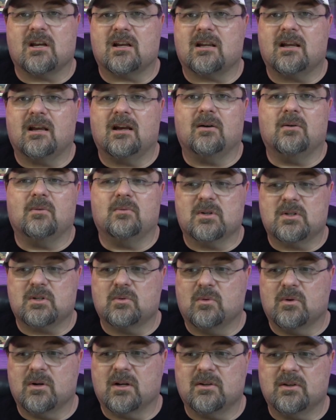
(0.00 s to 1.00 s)
check out and what
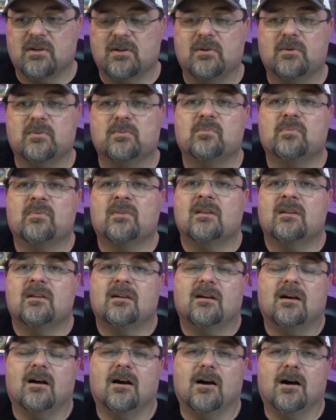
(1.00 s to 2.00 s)
you want to do.
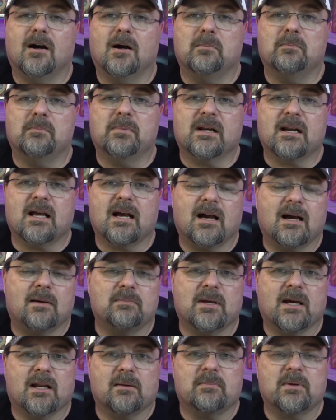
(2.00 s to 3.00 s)
But
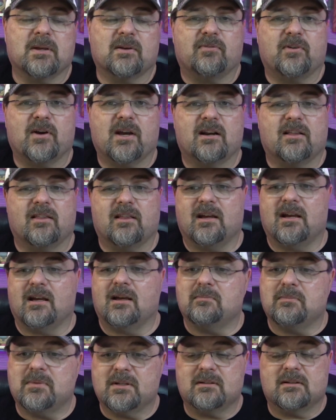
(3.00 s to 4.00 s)
I'm not a big fan of
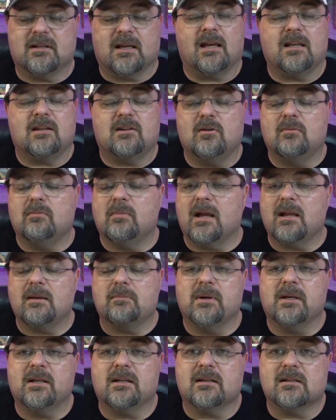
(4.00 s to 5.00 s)
that. But hey, you may
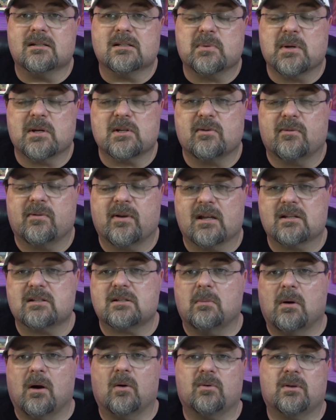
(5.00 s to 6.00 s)
be, especially if you've got
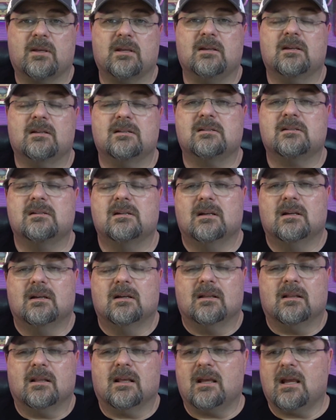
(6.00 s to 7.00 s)
small kids.
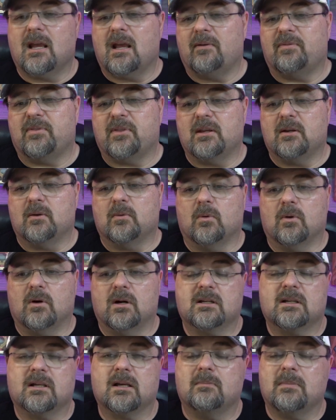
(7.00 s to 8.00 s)
They have Thing
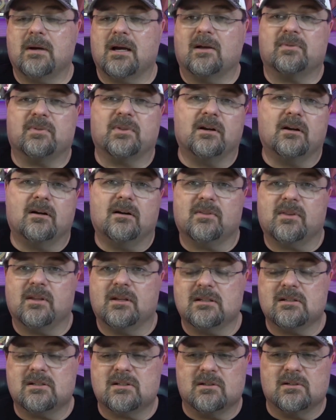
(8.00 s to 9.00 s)
1 come out there and
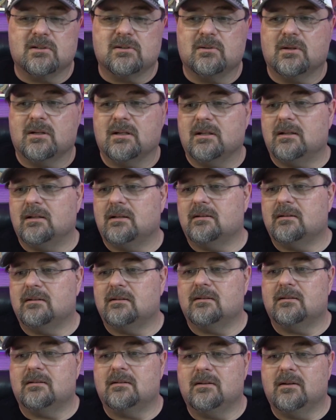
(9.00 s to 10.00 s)
Thing 2 and
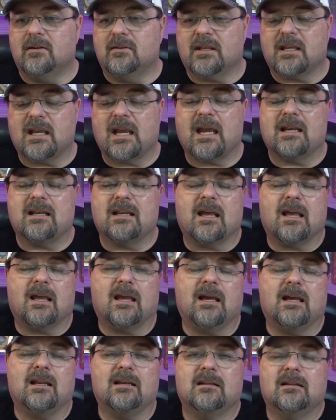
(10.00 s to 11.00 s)
the Cat in the
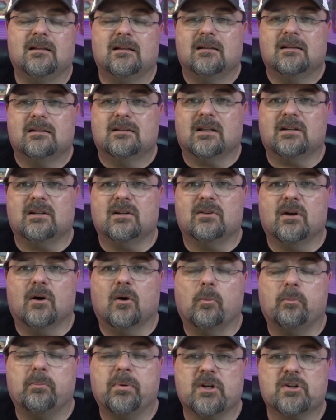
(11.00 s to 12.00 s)
Hat. They do the
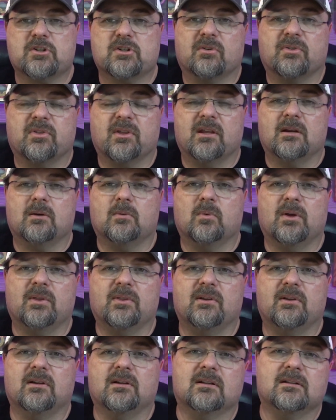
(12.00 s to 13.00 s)
whole picture thing
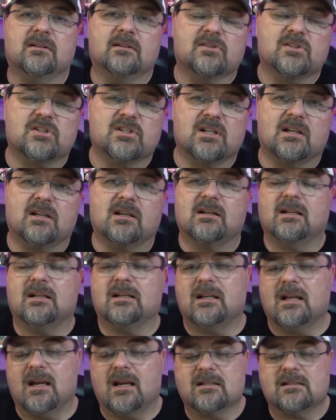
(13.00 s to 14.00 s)
with you, and they're singing
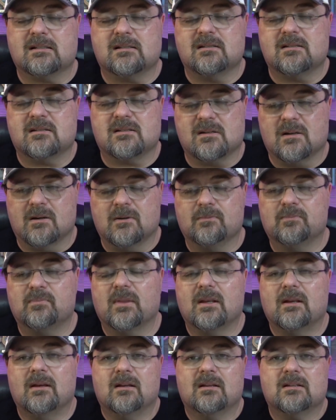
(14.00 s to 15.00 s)
and dancing. So
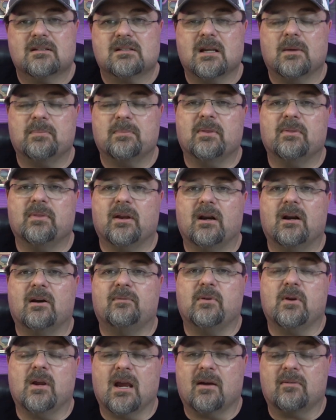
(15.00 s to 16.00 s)
something there
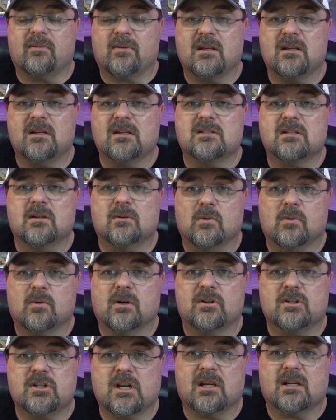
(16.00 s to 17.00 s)
if you have kids and you
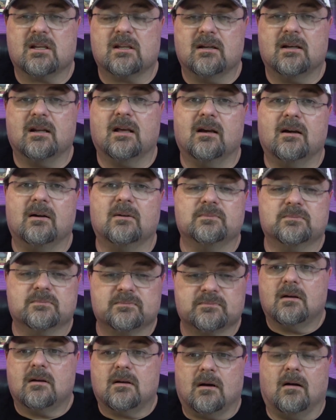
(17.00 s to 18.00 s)
want to check it out.
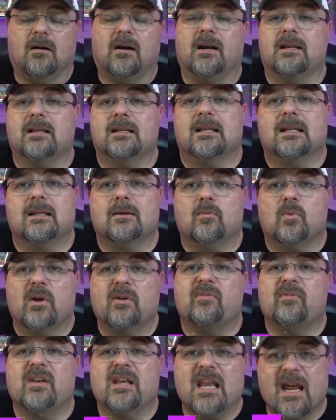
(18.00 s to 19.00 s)
All right.
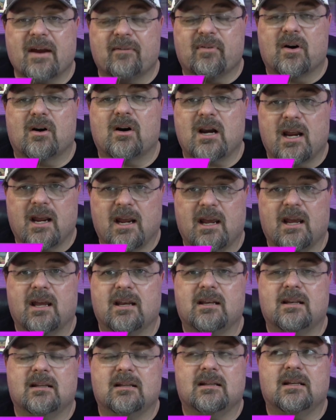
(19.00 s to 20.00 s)
We've never
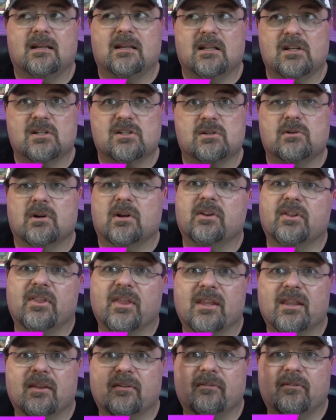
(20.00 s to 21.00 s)
had an issue other
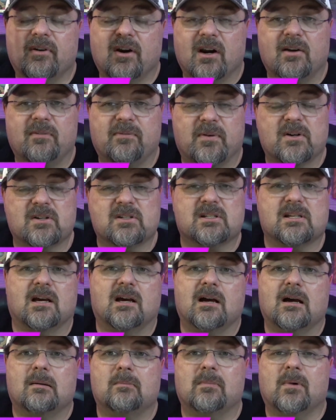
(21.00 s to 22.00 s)
than the very first
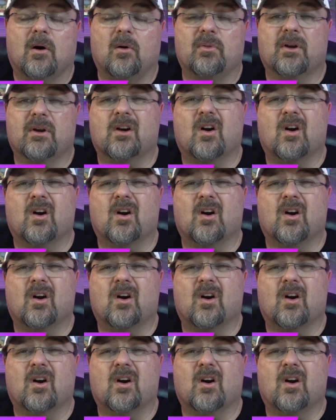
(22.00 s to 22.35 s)
time on the